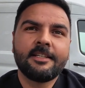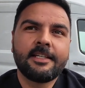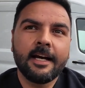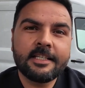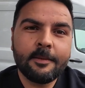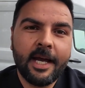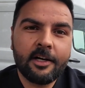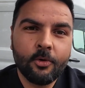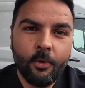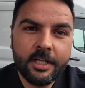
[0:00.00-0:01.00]
doesn't
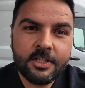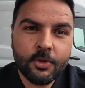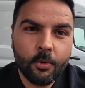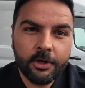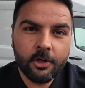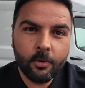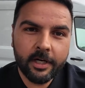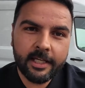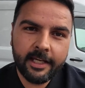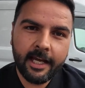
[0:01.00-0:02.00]
matter what store you're
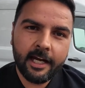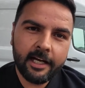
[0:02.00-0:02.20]
working at,